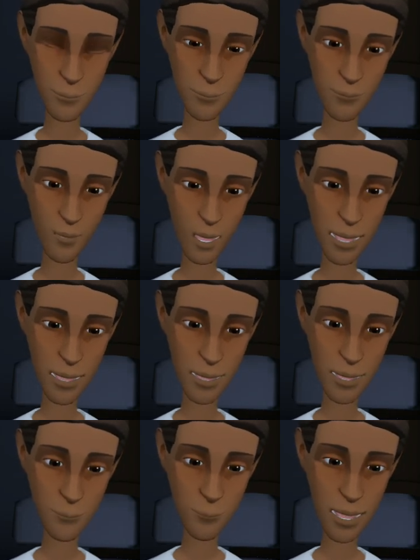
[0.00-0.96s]
For
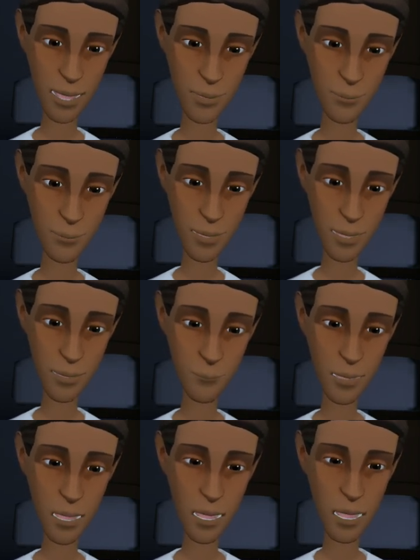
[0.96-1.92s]
example, an
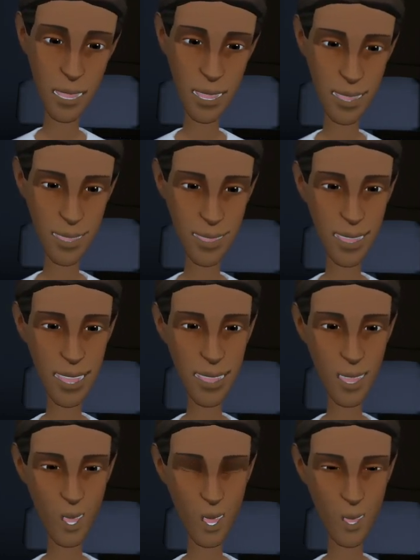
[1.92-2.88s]
application that
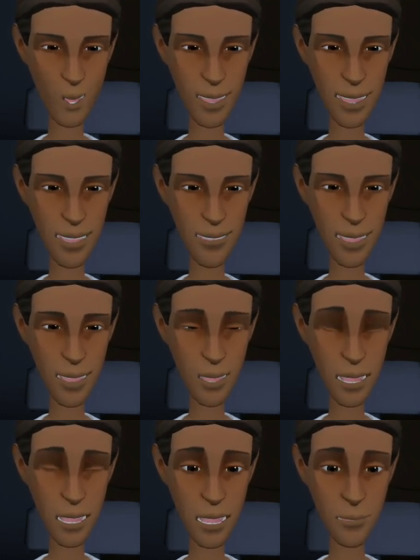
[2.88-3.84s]
installs the
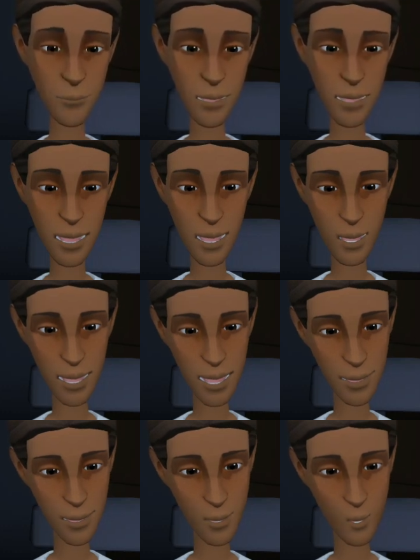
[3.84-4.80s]
Configuration Manager
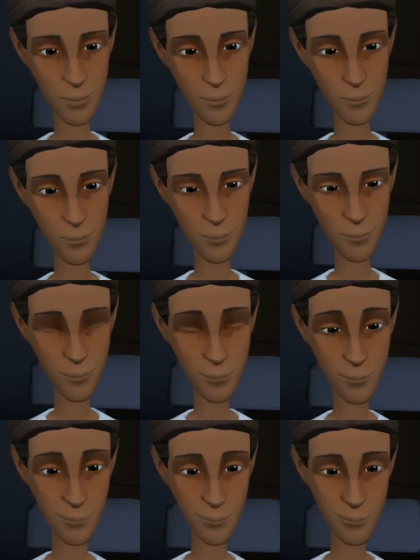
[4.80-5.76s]
console.
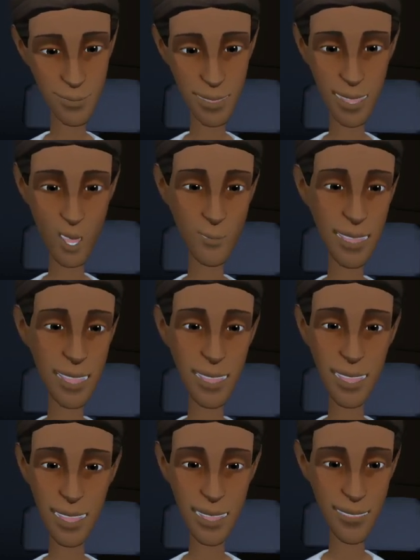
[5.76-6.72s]
The
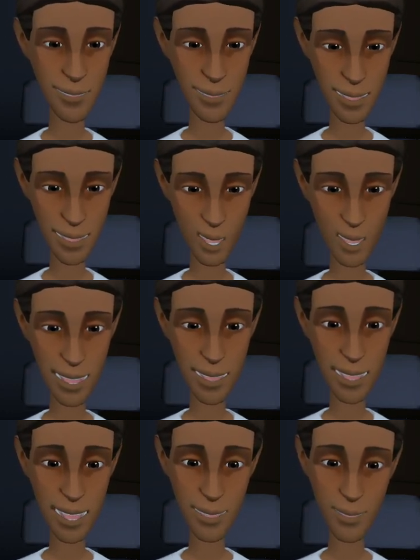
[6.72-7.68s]
combination of
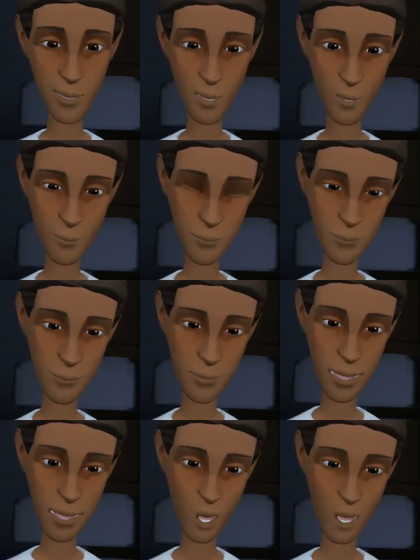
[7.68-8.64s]
security roles,
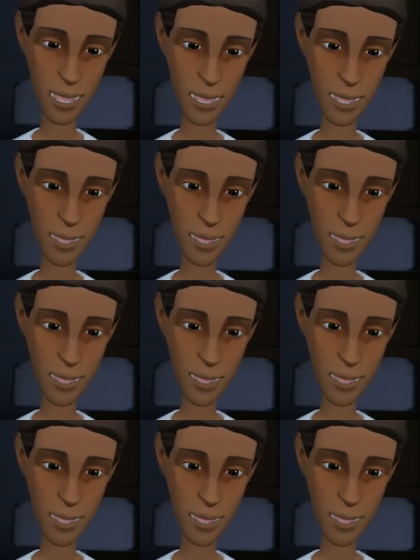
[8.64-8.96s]
security